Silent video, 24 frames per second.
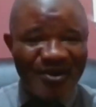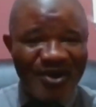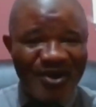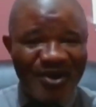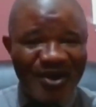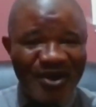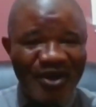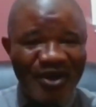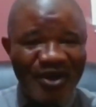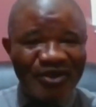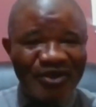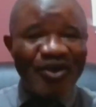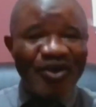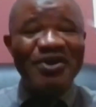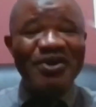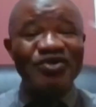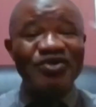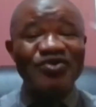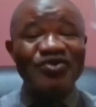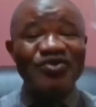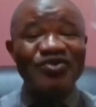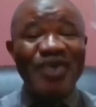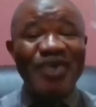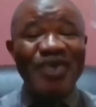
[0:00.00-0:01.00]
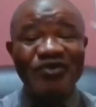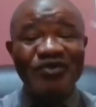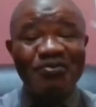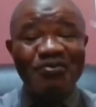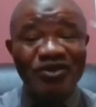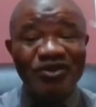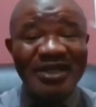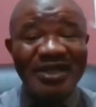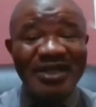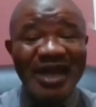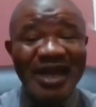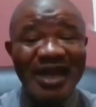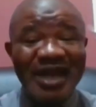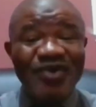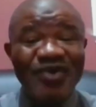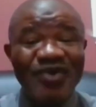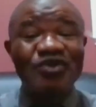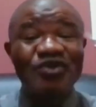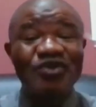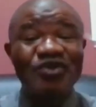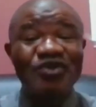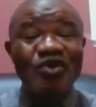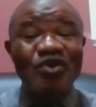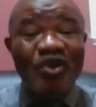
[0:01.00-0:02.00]
So because we have to put that
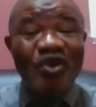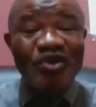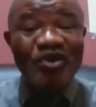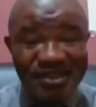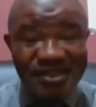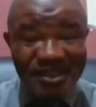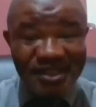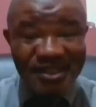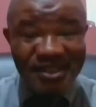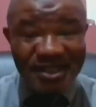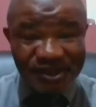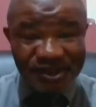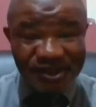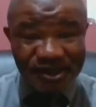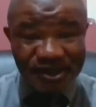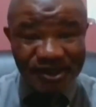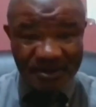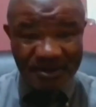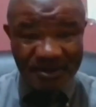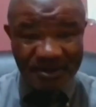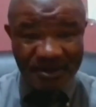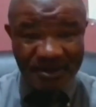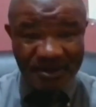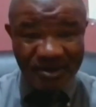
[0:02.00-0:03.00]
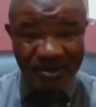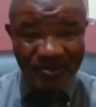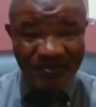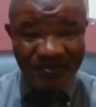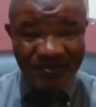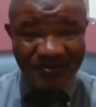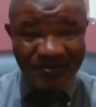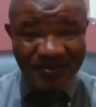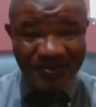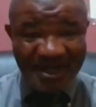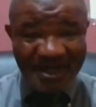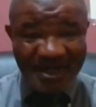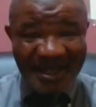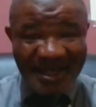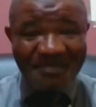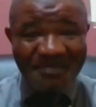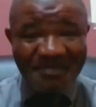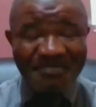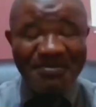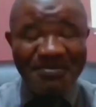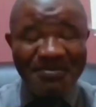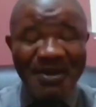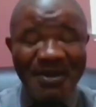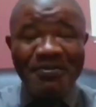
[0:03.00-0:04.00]
one into consideration.
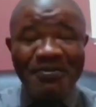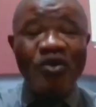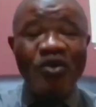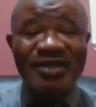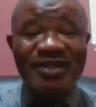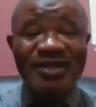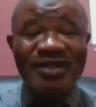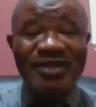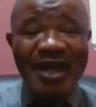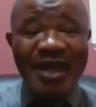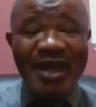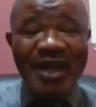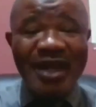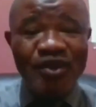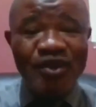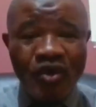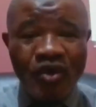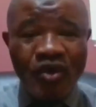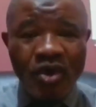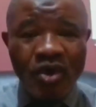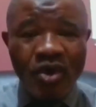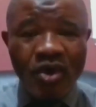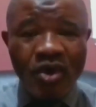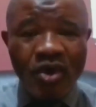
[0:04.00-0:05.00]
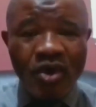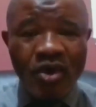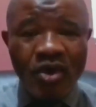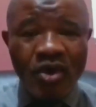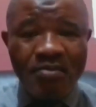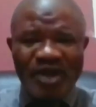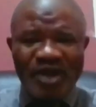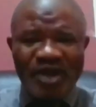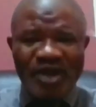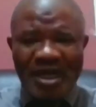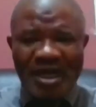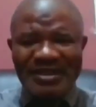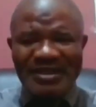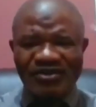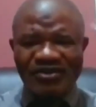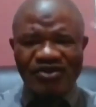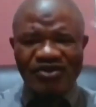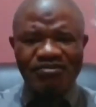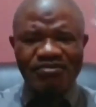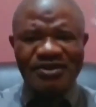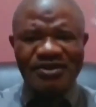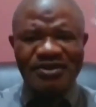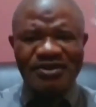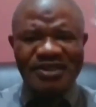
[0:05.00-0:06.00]
People will tell you, so there are
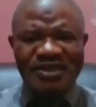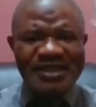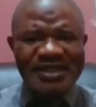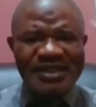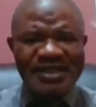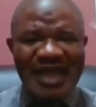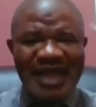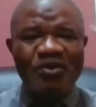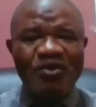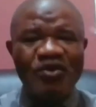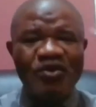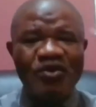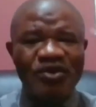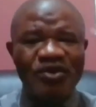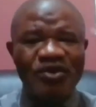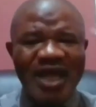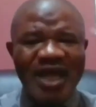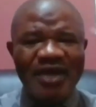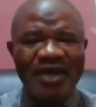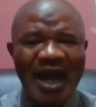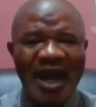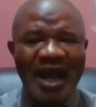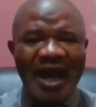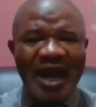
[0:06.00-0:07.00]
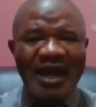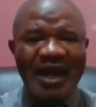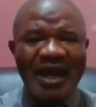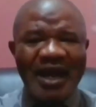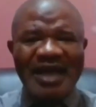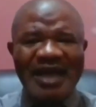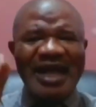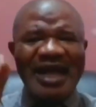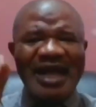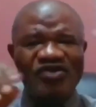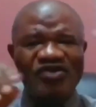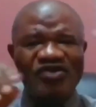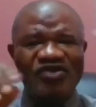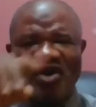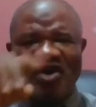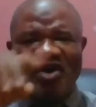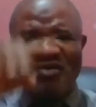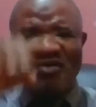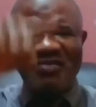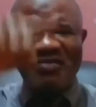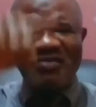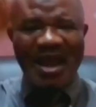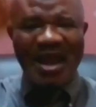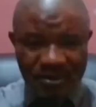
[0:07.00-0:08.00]
some things that people will tell you that cancer is not
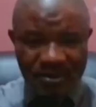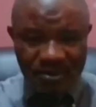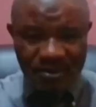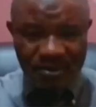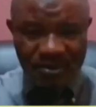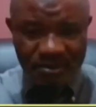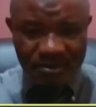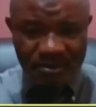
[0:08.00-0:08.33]
my portion.